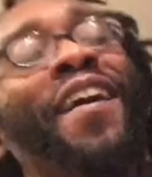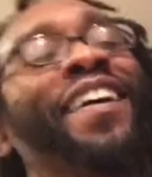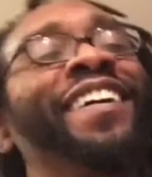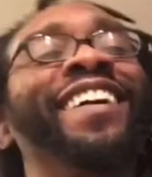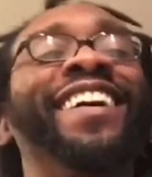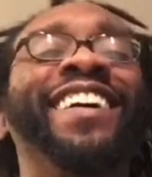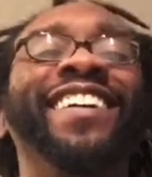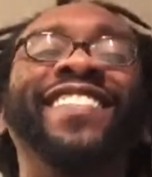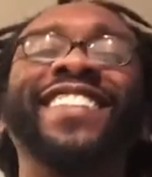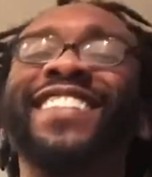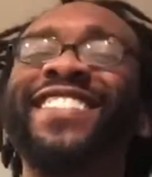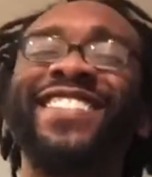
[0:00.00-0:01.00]

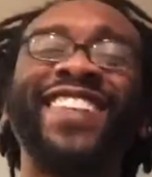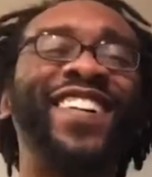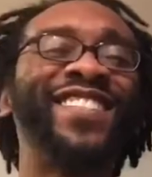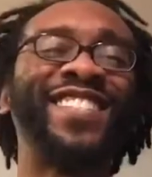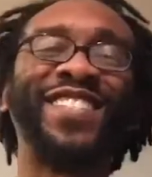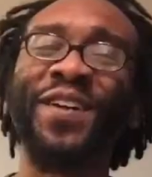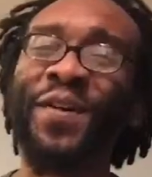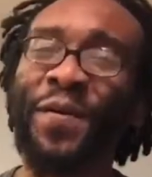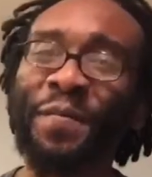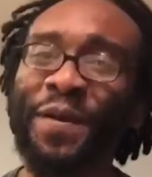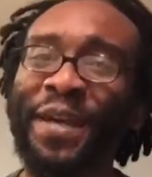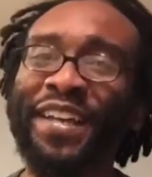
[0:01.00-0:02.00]
You're so
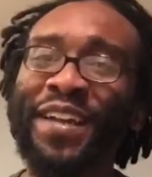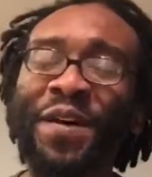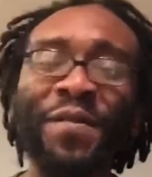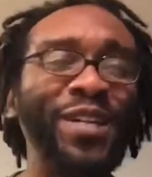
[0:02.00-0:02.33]
stupid.